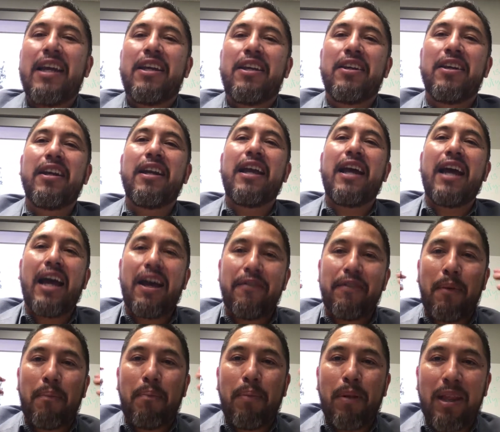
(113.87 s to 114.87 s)
You're going to have
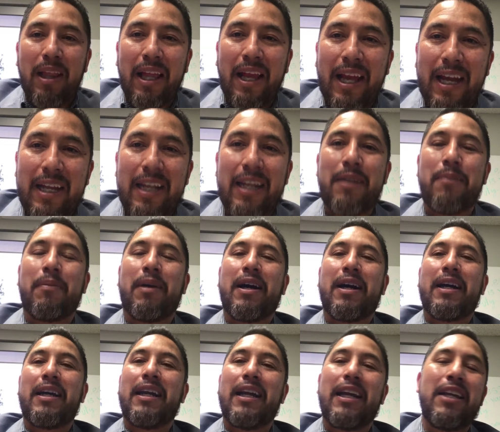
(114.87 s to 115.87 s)
the plan in
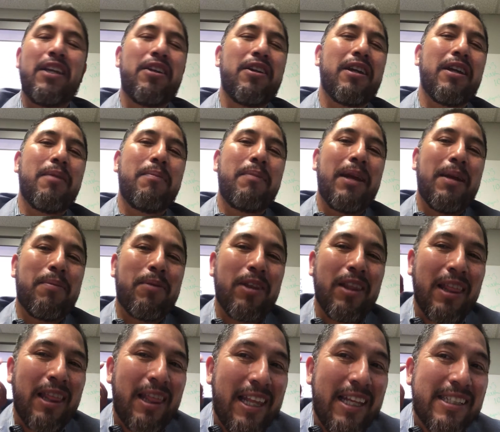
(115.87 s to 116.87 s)
mind and you're going to be able to
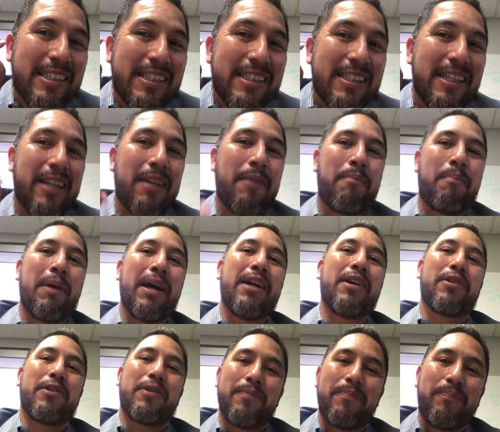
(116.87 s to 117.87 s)
listen
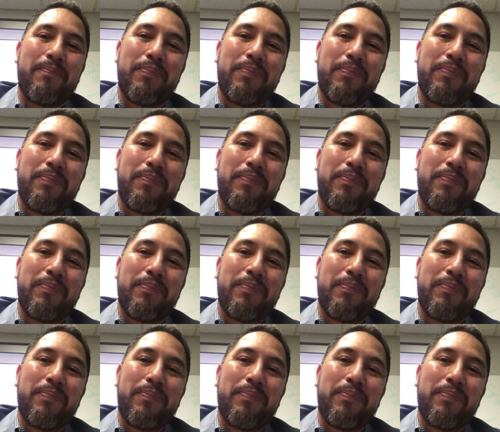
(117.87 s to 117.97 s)
better.